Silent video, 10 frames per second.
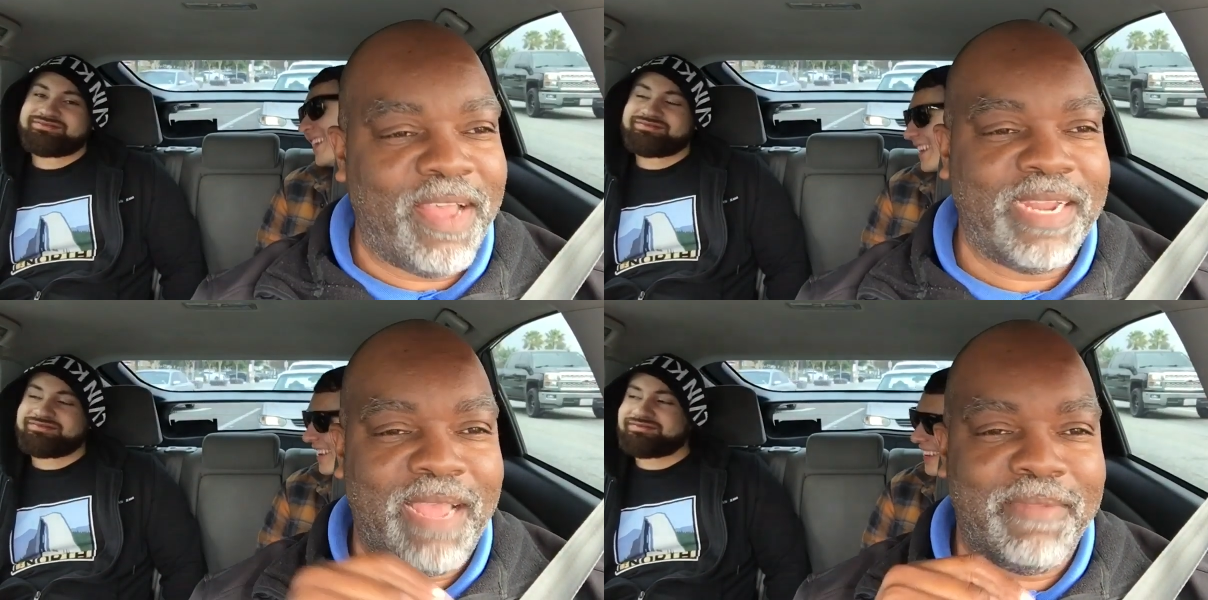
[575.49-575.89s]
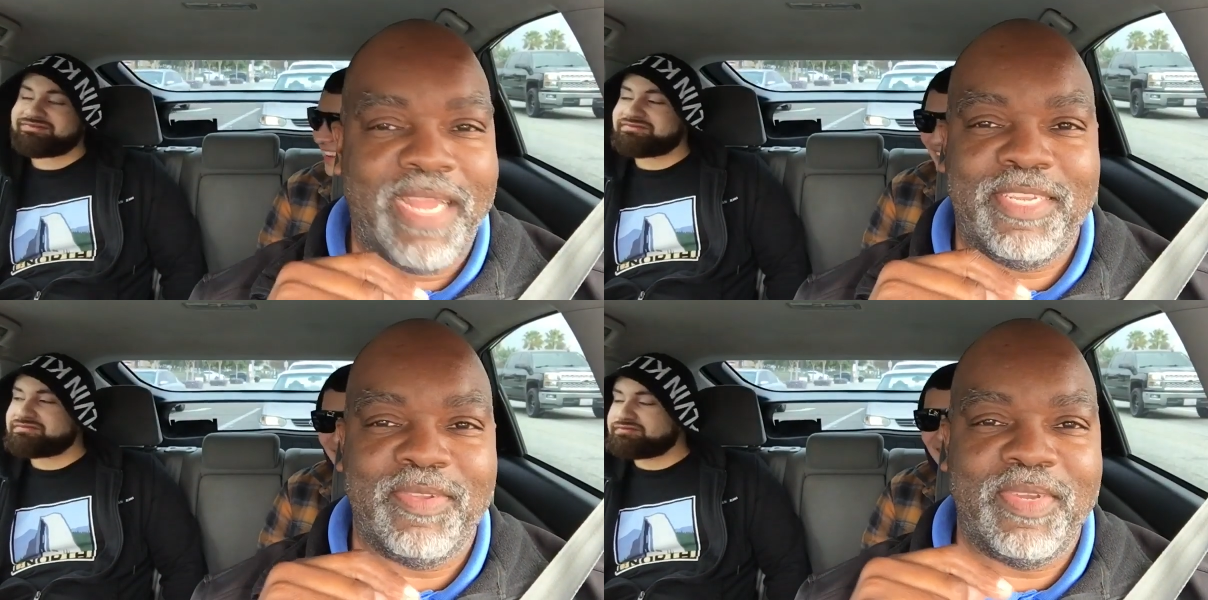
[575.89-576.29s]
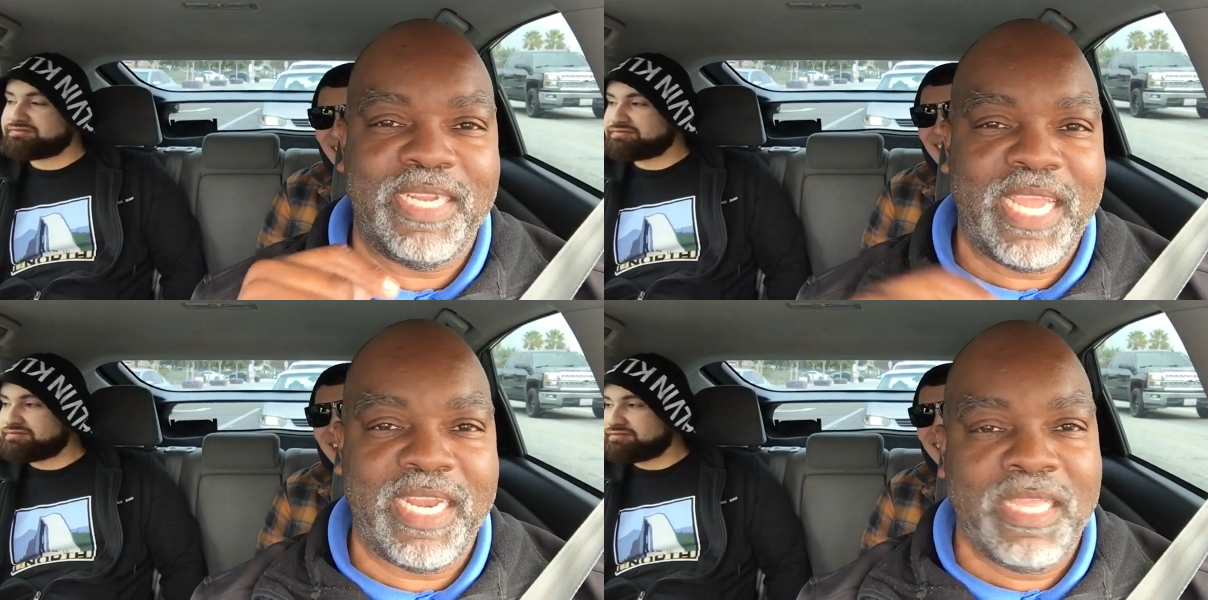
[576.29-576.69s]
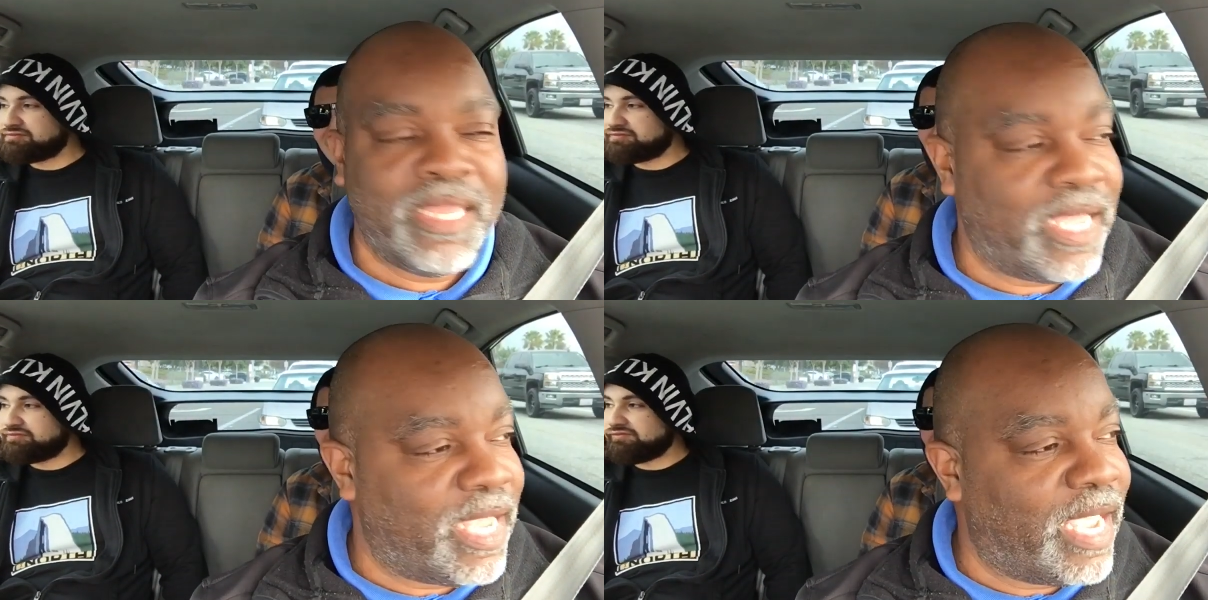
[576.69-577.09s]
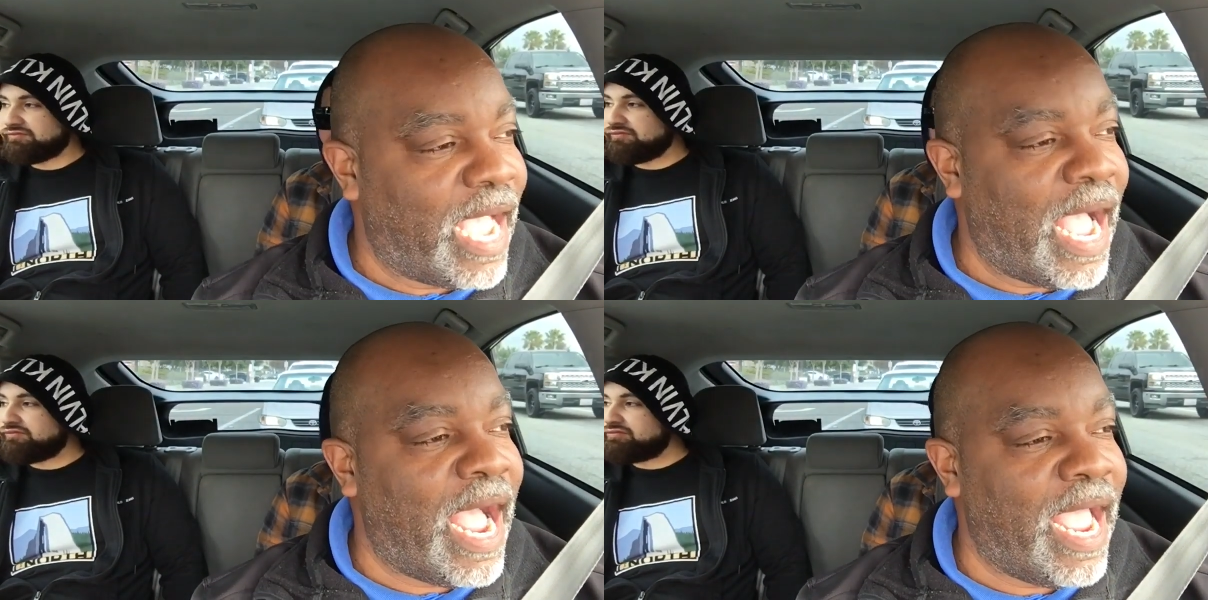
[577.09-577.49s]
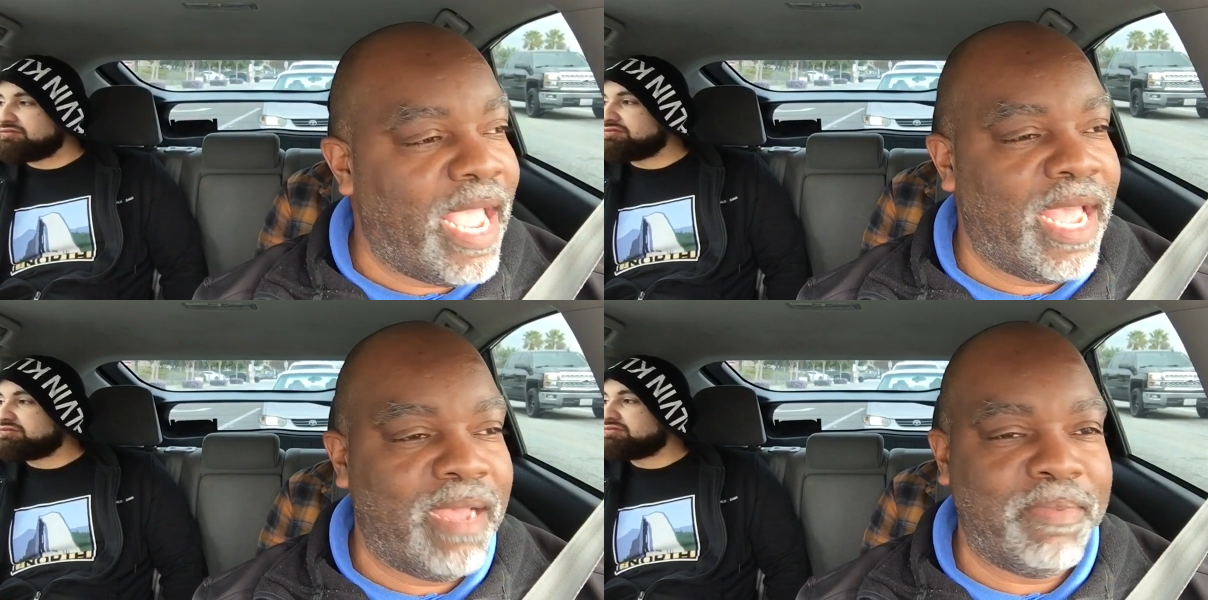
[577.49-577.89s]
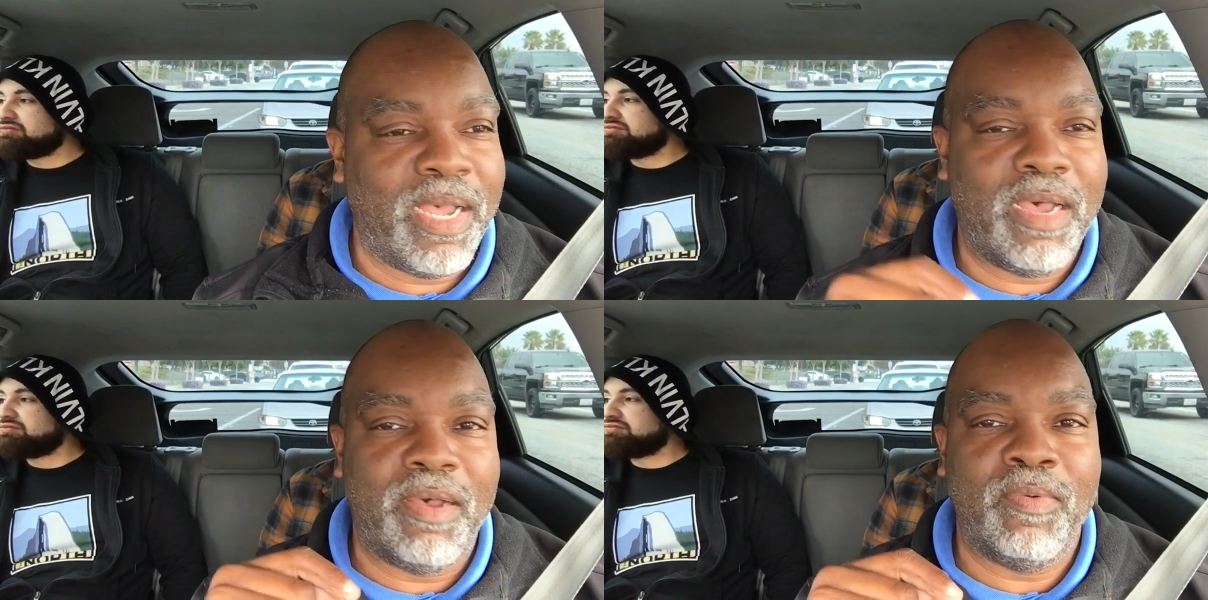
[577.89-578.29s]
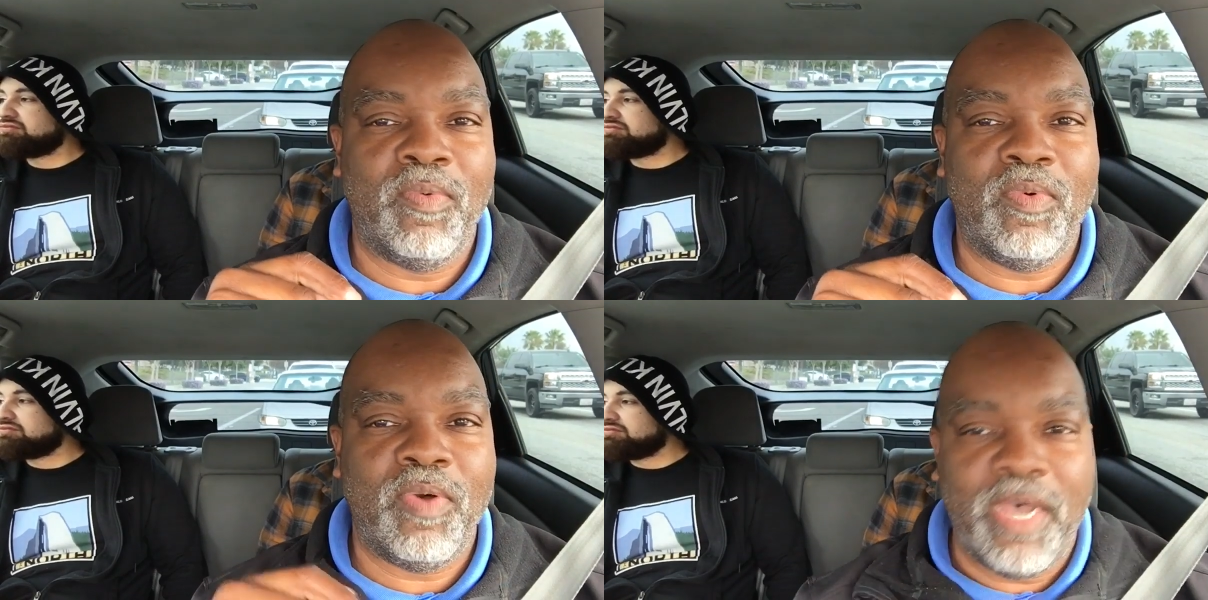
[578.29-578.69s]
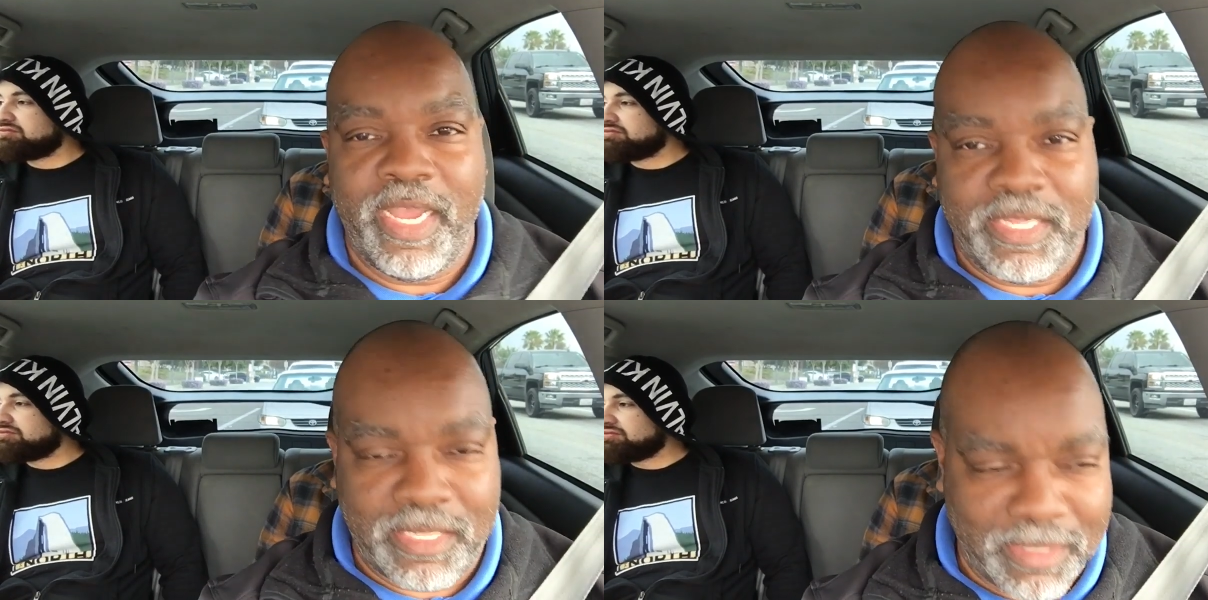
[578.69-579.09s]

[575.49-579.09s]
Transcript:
Speaker 1: seatbelt. I'm not doing anything. I am a wuss.